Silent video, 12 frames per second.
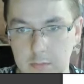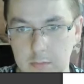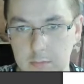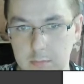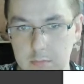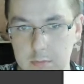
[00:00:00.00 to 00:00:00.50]

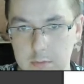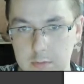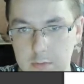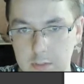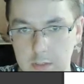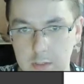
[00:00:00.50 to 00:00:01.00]
to
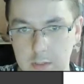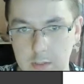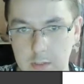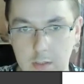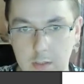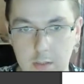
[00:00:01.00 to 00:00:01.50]
see.
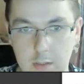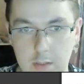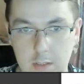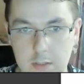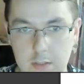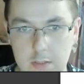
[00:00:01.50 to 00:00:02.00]

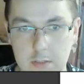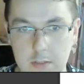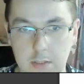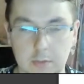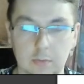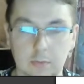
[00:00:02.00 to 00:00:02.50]
Yes, there
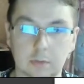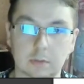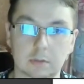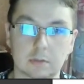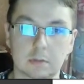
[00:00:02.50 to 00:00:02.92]
you can